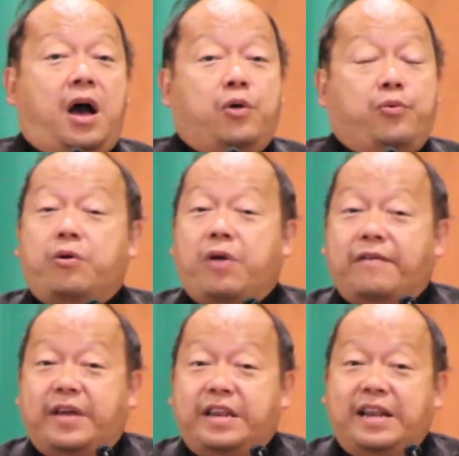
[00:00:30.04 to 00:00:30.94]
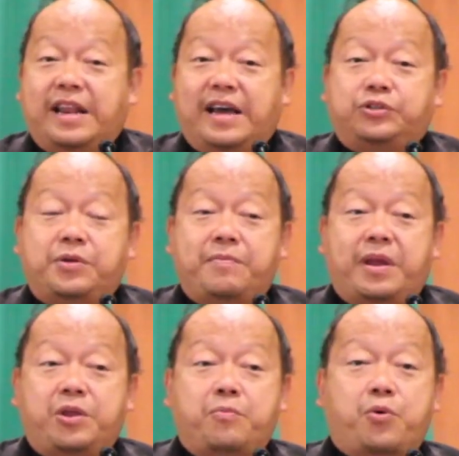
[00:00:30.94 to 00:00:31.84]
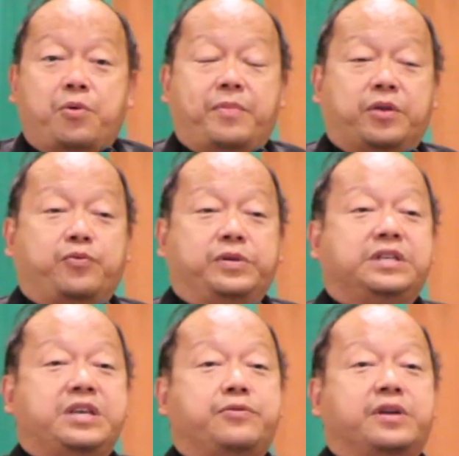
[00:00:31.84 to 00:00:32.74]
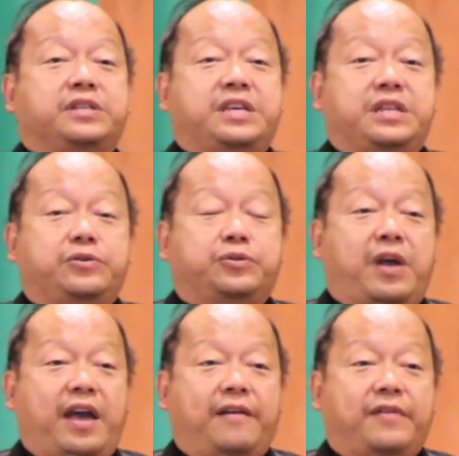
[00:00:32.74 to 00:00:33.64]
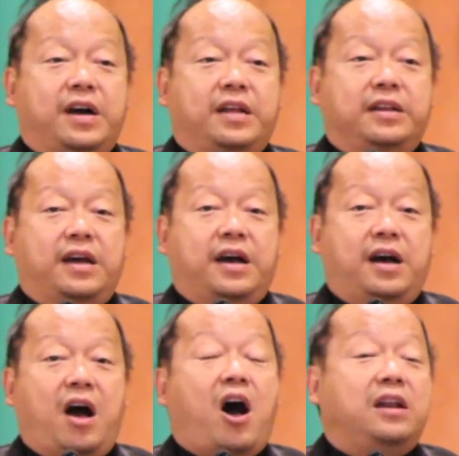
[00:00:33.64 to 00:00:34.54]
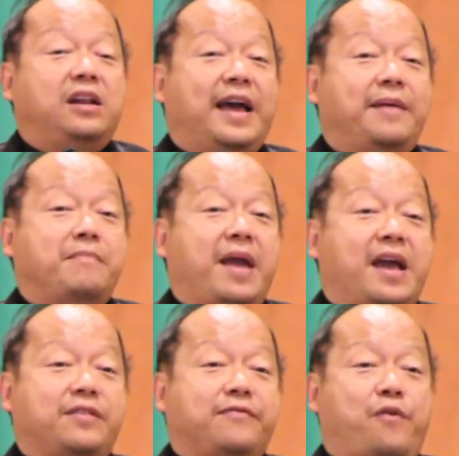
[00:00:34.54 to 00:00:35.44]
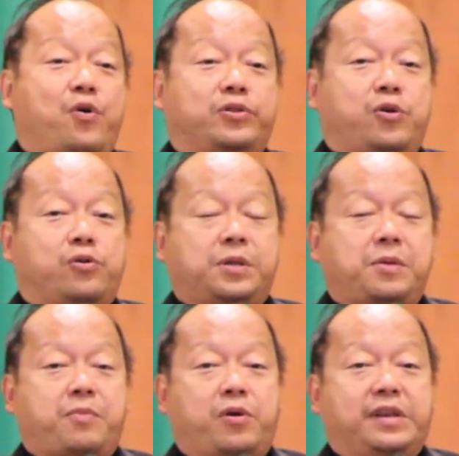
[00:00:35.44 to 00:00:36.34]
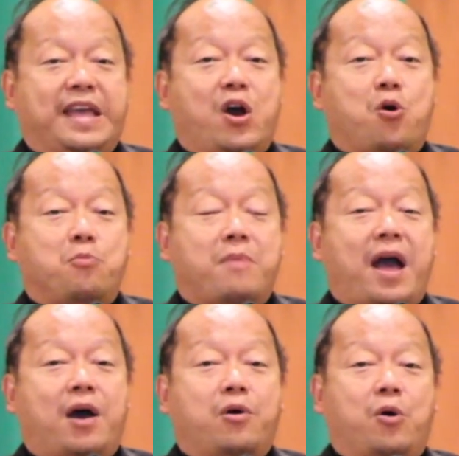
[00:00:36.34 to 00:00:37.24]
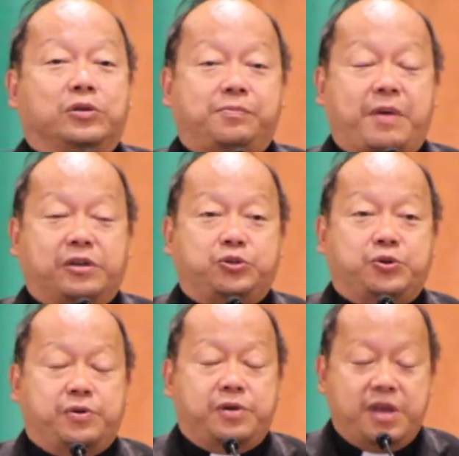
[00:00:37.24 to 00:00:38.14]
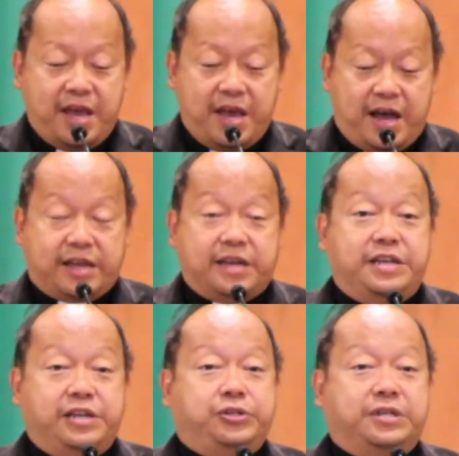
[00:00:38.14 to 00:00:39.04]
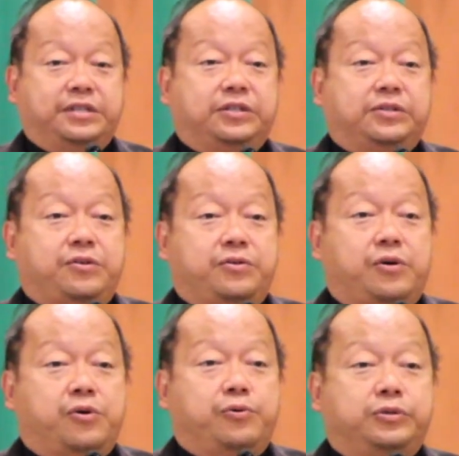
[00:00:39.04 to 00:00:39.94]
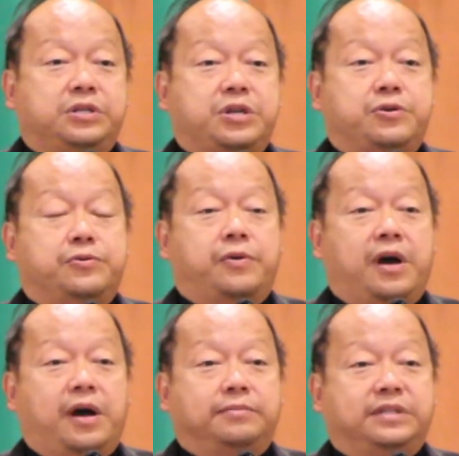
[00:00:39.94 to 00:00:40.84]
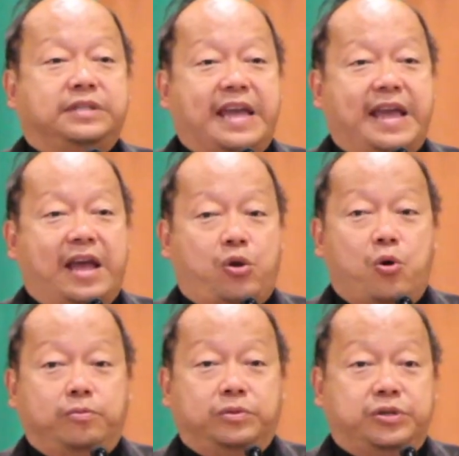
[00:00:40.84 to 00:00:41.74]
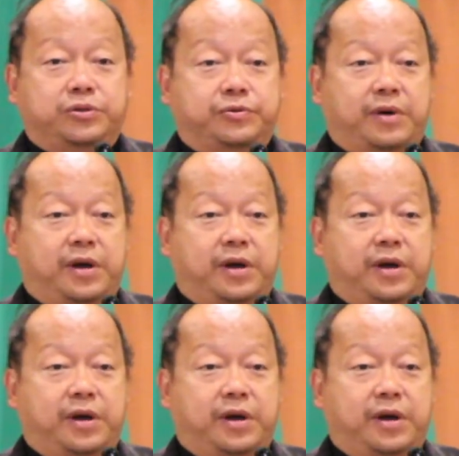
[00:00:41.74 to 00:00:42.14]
We don't have any live stream anymore, but we still continue to have an online mass for those people in the homebound or special conditions to who still stay at home to